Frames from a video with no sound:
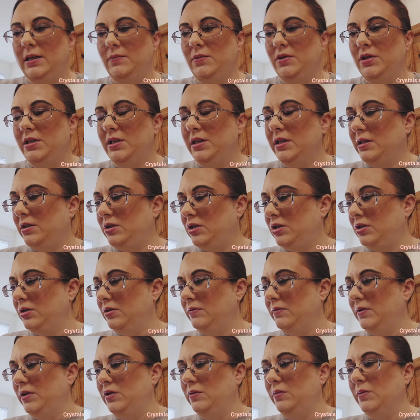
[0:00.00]
I'm just not
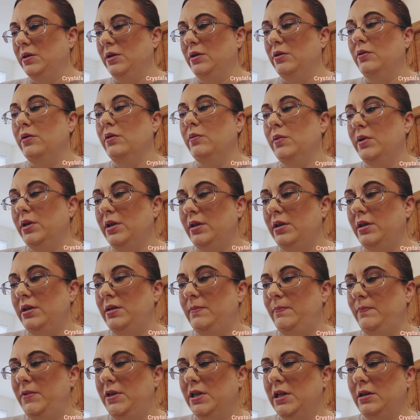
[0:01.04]
sure which one, or one of the
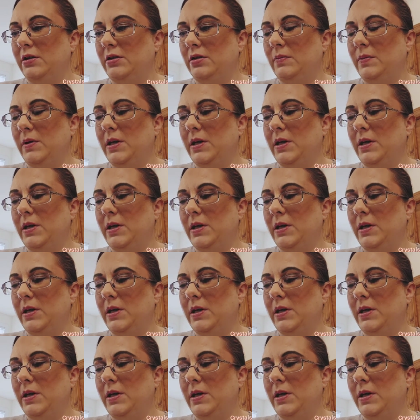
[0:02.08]
Dr.